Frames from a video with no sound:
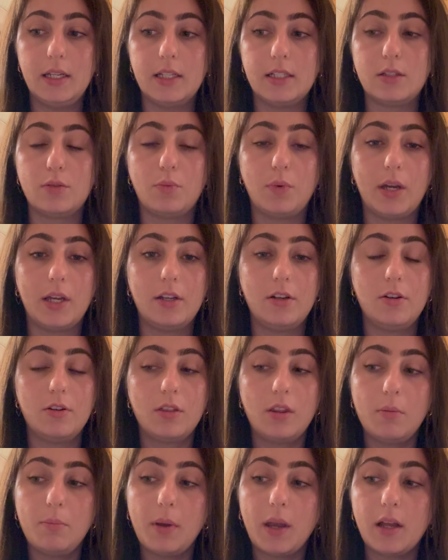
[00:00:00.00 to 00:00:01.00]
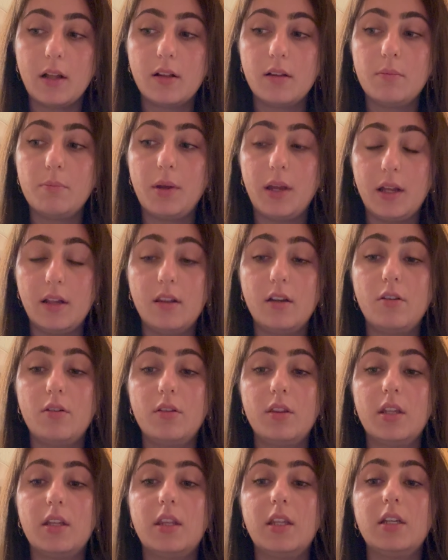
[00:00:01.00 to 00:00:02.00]
its way during the
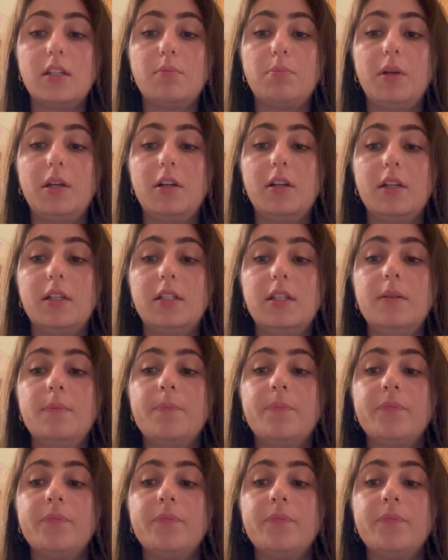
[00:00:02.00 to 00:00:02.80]
Paleolithic period.